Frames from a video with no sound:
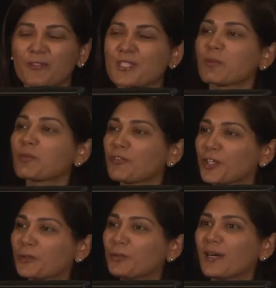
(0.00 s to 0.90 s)
some of
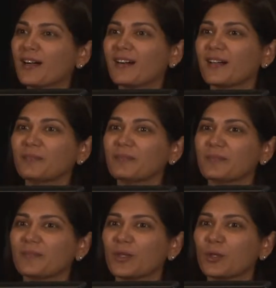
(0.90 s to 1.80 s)
you
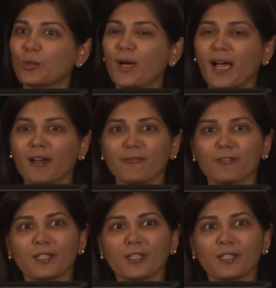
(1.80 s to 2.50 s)
who have